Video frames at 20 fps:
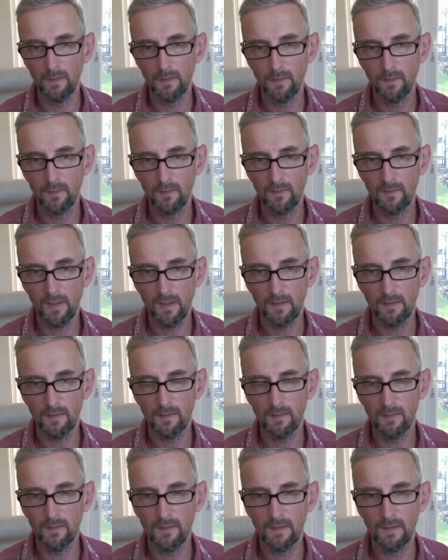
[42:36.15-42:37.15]
set the
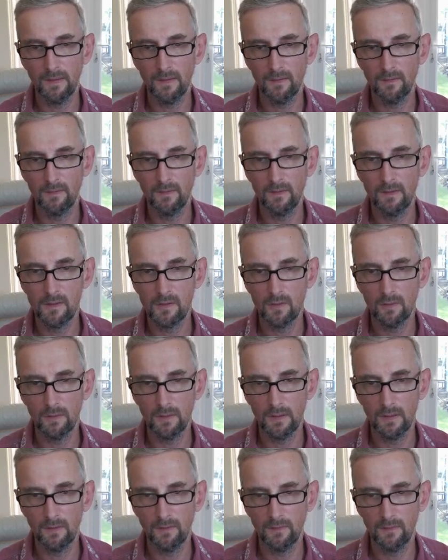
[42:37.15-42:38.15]
D-shot
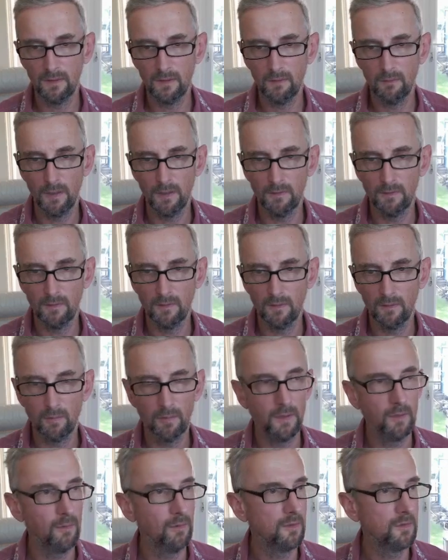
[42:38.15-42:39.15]
ESC rate to
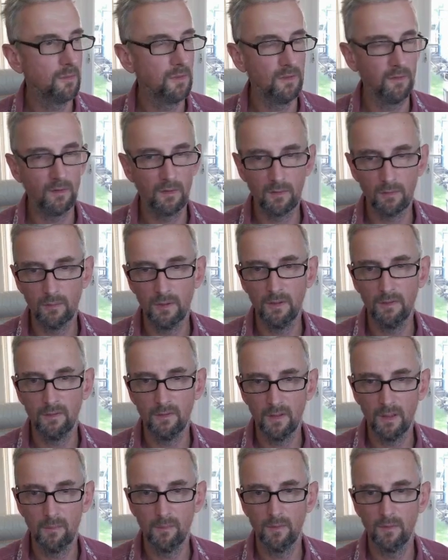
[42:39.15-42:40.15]
3, which means 3
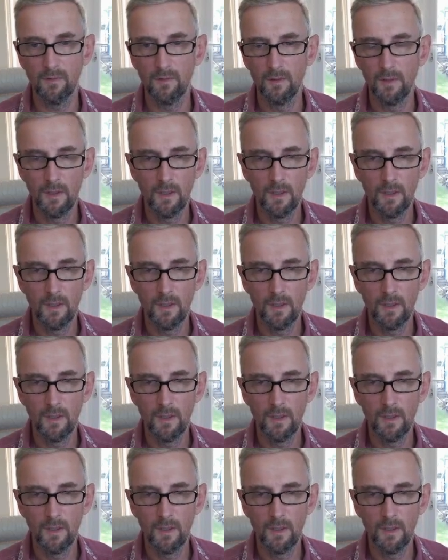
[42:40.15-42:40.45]
times